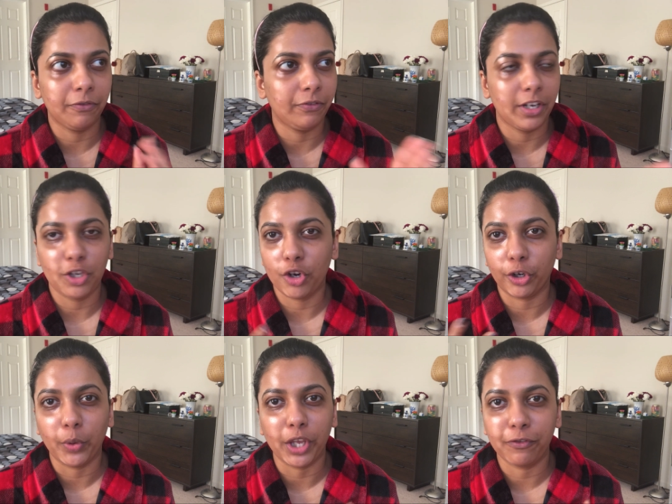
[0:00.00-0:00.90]
when you
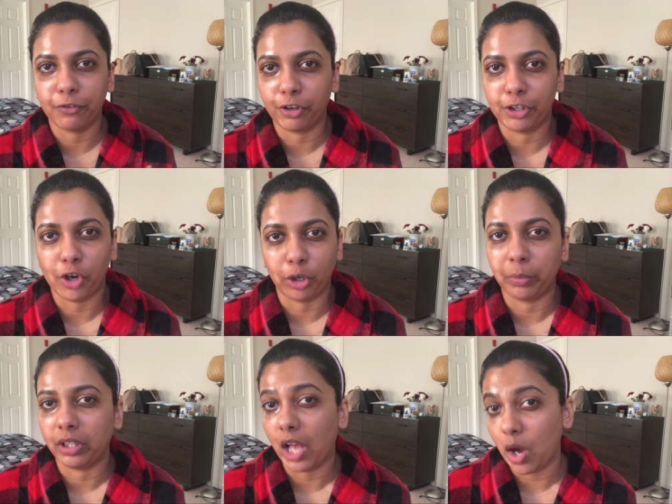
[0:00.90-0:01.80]
are going for a
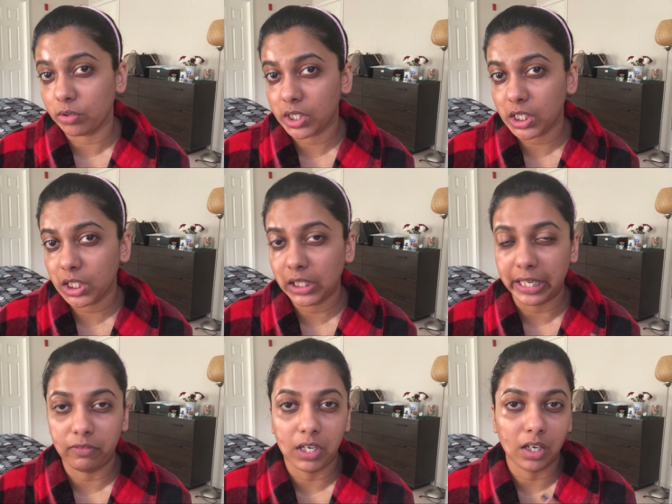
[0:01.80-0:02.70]
normal outing,
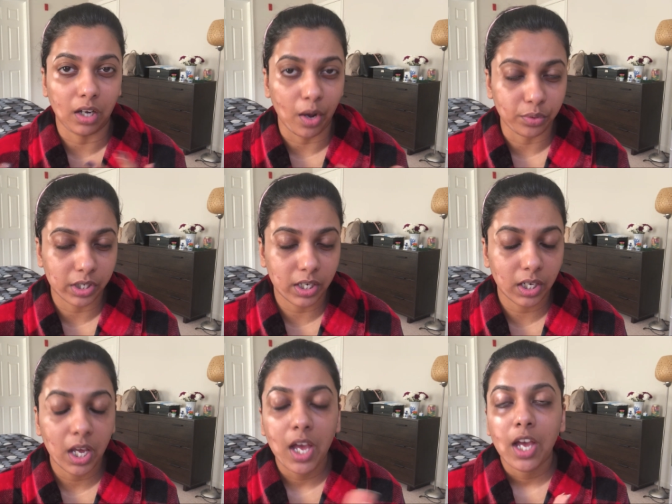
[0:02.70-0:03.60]
like weekend
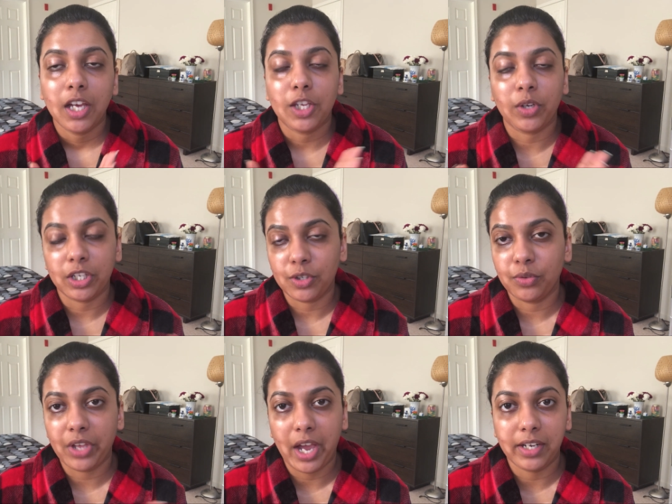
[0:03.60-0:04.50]
outing. You can
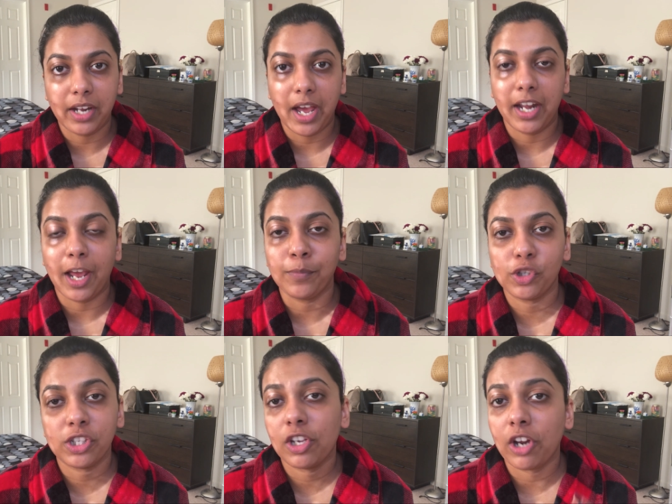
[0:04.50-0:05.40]
do that, and I'm
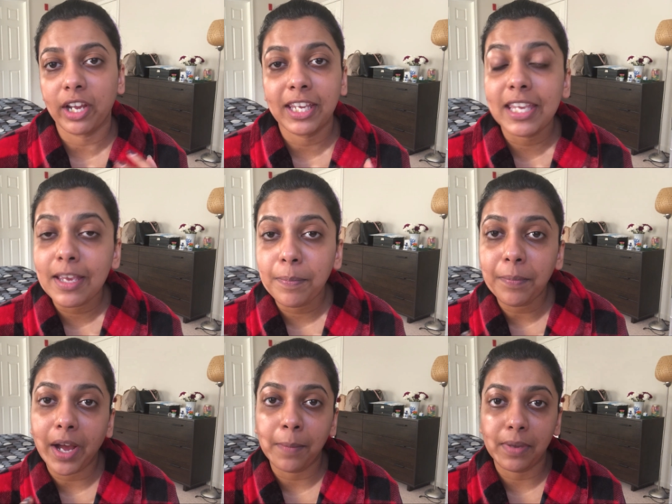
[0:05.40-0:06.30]
just gonna keep
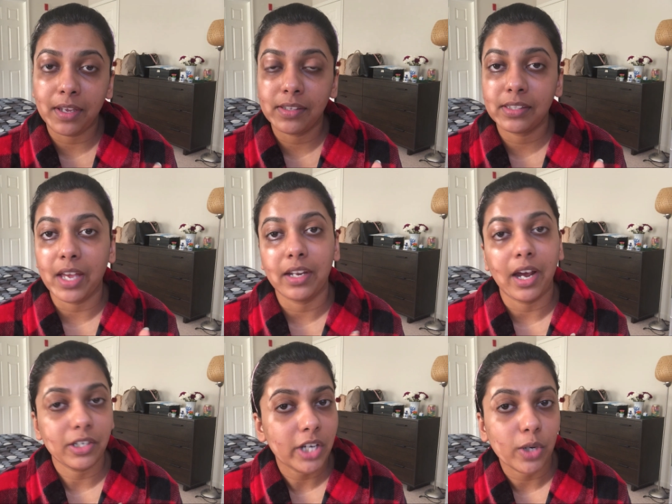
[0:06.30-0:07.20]
my base and
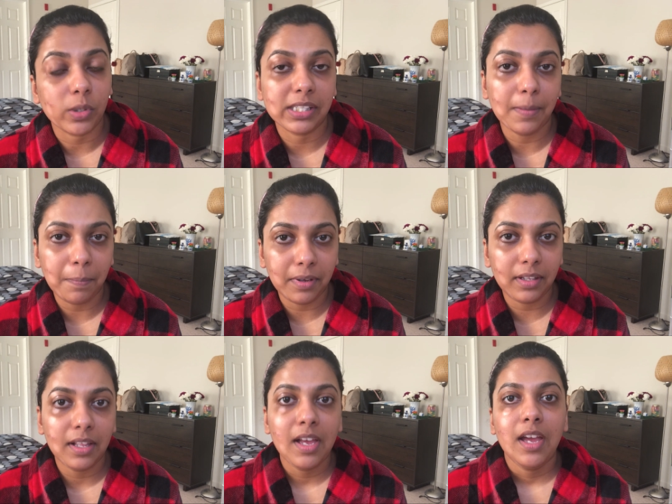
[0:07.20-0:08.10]
eyeshadow
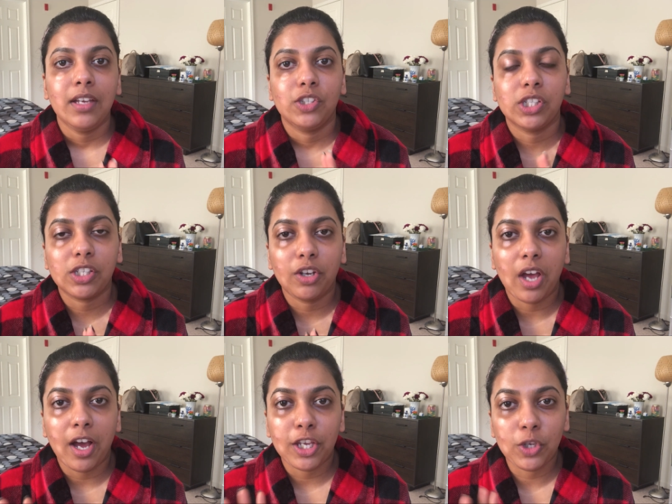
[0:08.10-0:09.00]
simple. Just
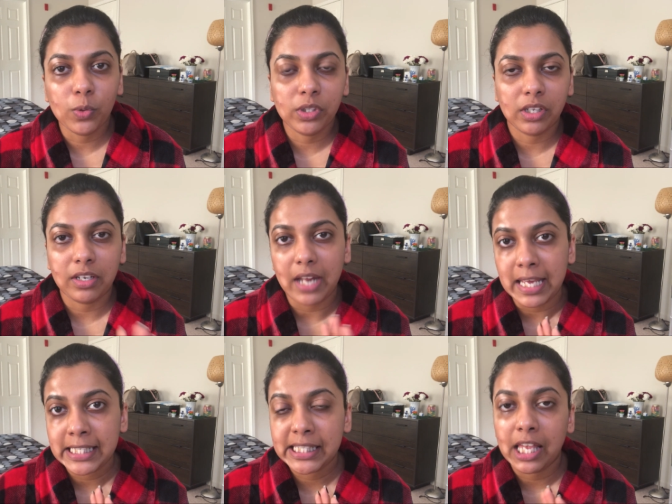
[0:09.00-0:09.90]
gonna use a
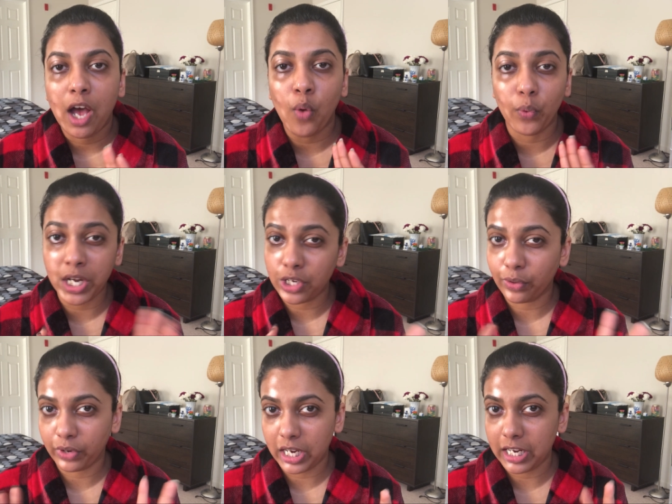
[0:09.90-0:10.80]
nice
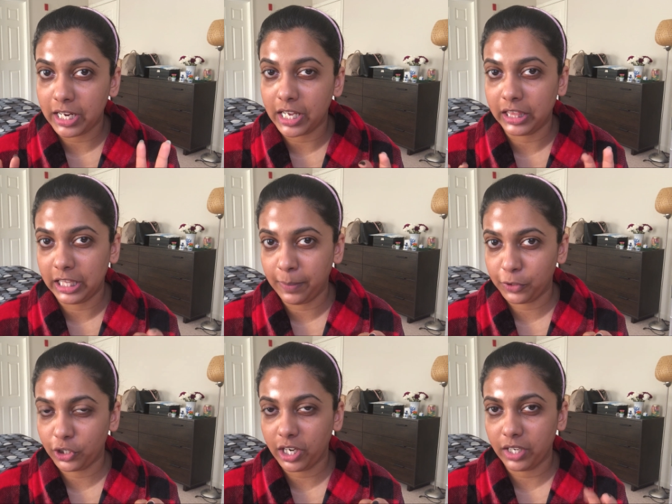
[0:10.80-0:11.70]
wintry lip
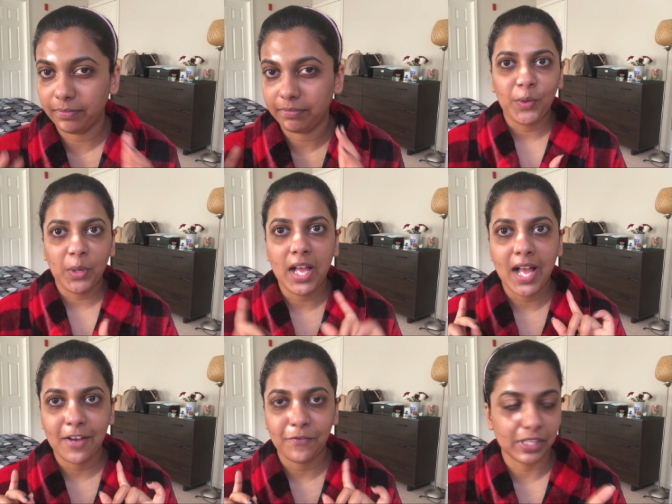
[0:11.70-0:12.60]
shade. So
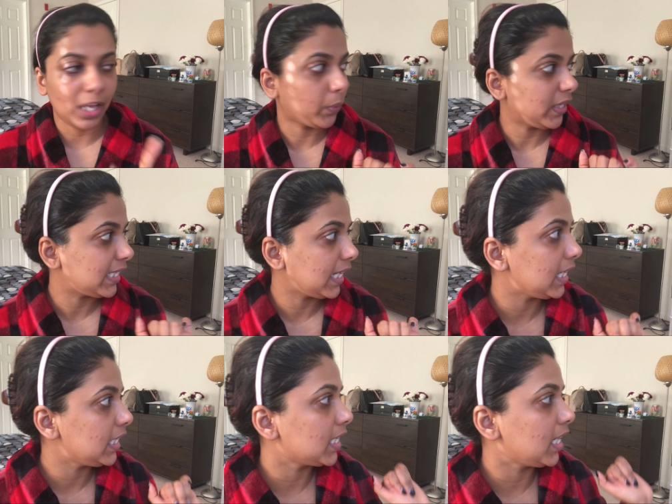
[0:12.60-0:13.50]
without wasting
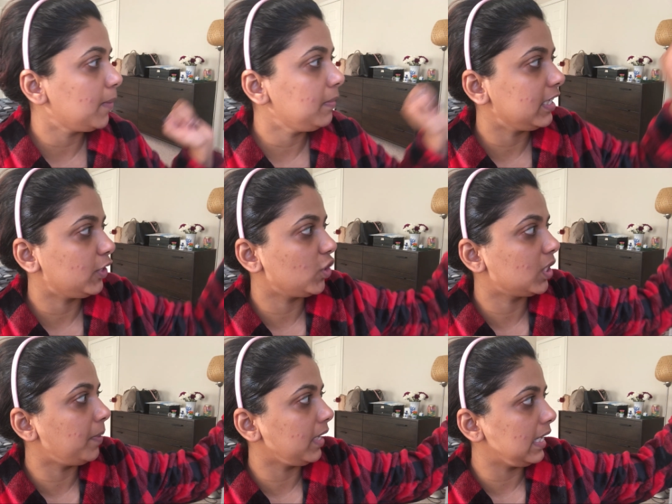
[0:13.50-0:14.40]
any time, let's
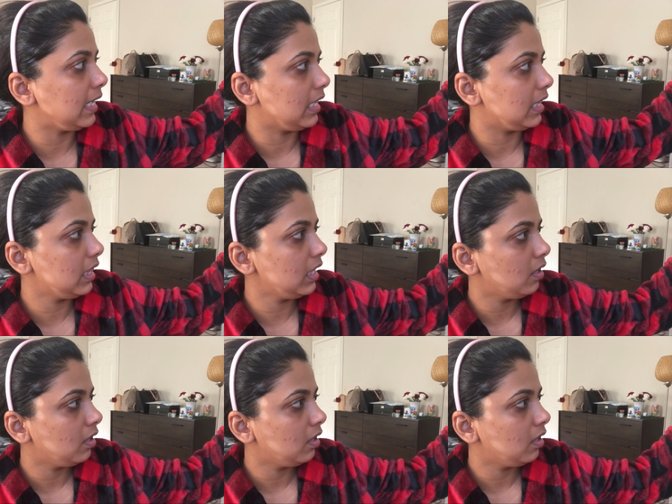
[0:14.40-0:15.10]
just begin.